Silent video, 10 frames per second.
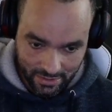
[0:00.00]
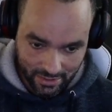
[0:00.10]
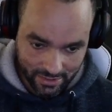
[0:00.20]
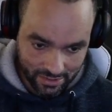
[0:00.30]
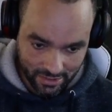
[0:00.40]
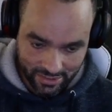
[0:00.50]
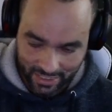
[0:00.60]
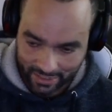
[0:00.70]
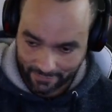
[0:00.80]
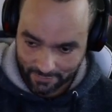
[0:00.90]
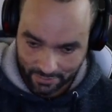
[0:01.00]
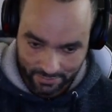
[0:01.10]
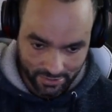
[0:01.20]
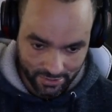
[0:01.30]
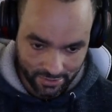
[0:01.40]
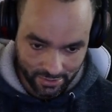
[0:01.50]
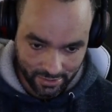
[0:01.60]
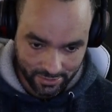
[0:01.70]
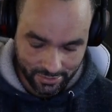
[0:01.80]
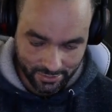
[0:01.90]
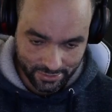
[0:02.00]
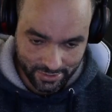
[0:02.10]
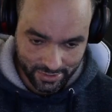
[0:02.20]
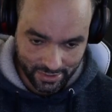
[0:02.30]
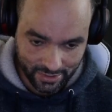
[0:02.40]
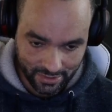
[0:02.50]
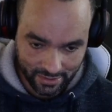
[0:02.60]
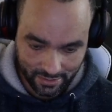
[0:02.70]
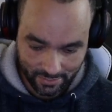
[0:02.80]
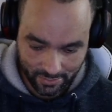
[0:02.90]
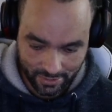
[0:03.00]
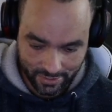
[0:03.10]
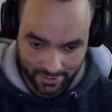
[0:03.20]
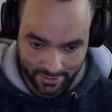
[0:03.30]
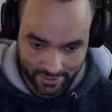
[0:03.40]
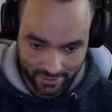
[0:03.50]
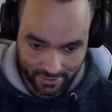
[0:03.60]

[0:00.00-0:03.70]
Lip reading: aside from some unused warnings,